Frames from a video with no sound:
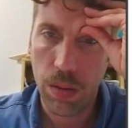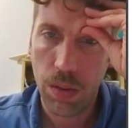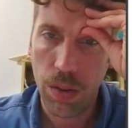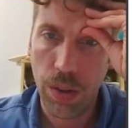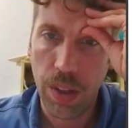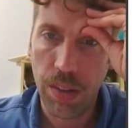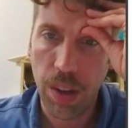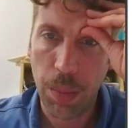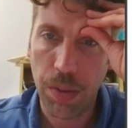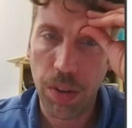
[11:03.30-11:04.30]
Do you get the
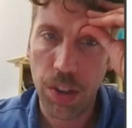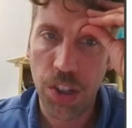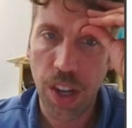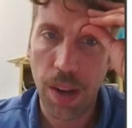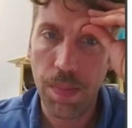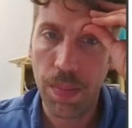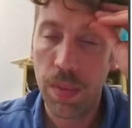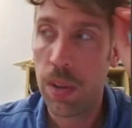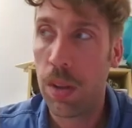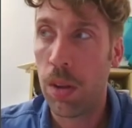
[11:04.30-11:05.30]
same result each time?
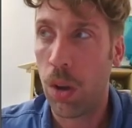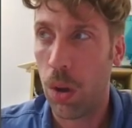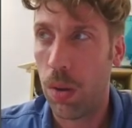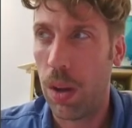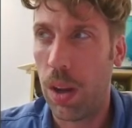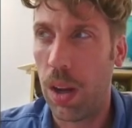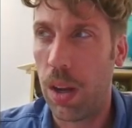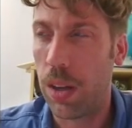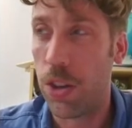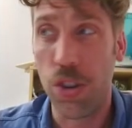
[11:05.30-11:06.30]

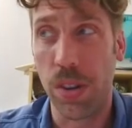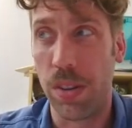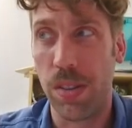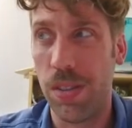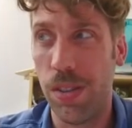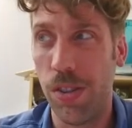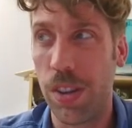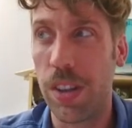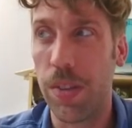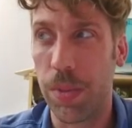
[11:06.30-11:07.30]
You shouldn't. You should
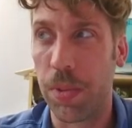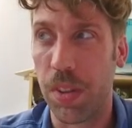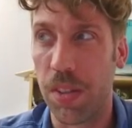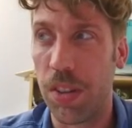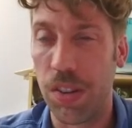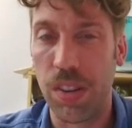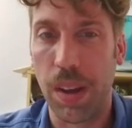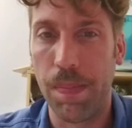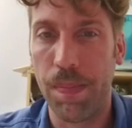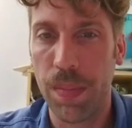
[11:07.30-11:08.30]
get different results each
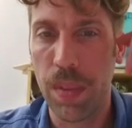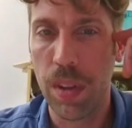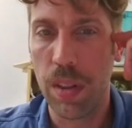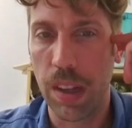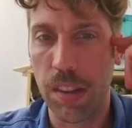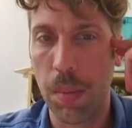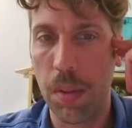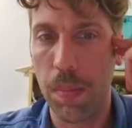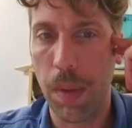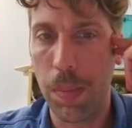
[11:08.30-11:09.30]
time. Like some of
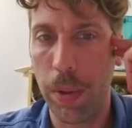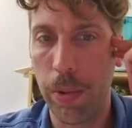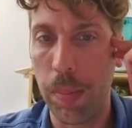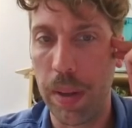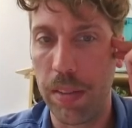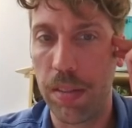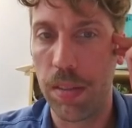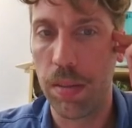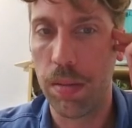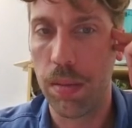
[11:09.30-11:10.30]
them might be repeats.
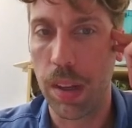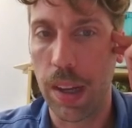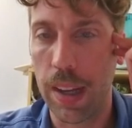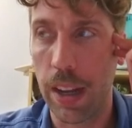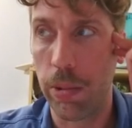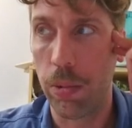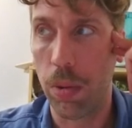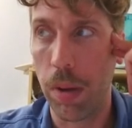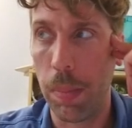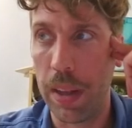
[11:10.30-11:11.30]
Like I got a
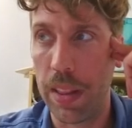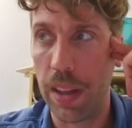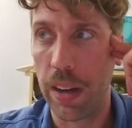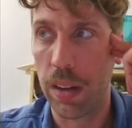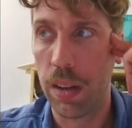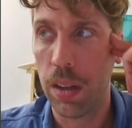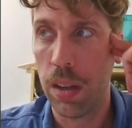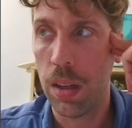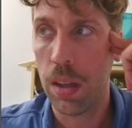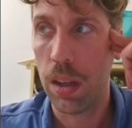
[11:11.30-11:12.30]
repeat there.
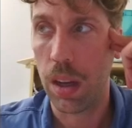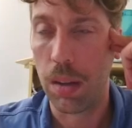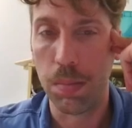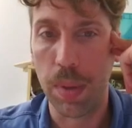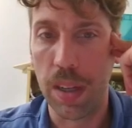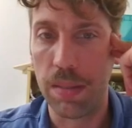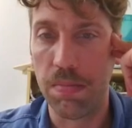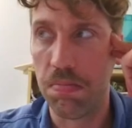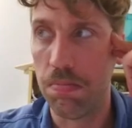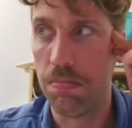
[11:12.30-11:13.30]
But
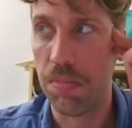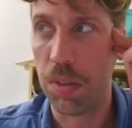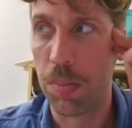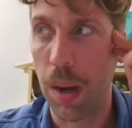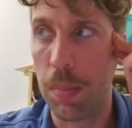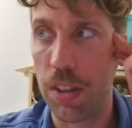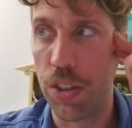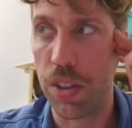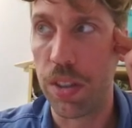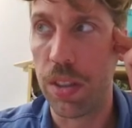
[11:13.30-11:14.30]
you probably
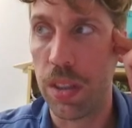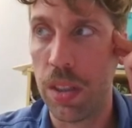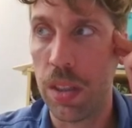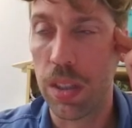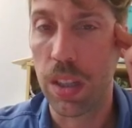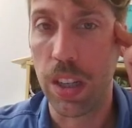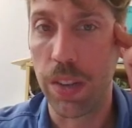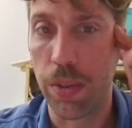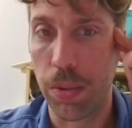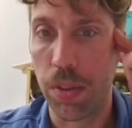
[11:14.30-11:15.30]
should get
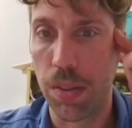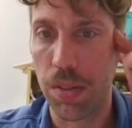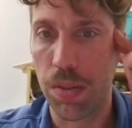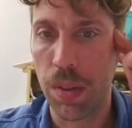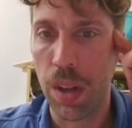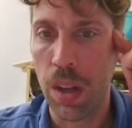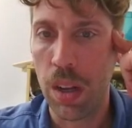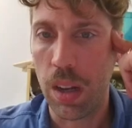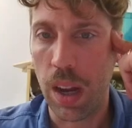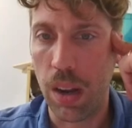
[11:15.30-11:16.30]
different results.
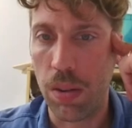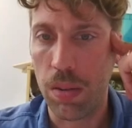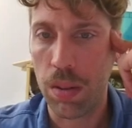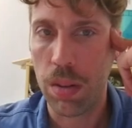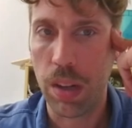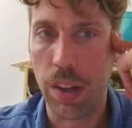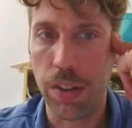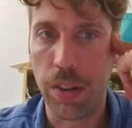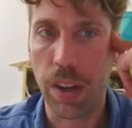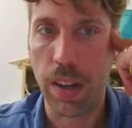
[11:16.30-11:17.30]
Now,
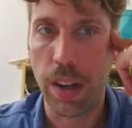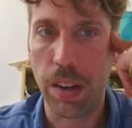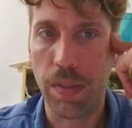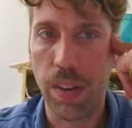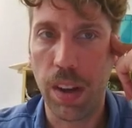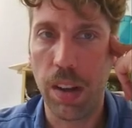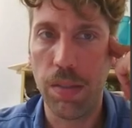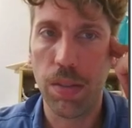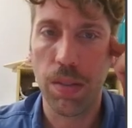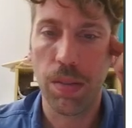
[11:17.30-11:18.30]
enter 995.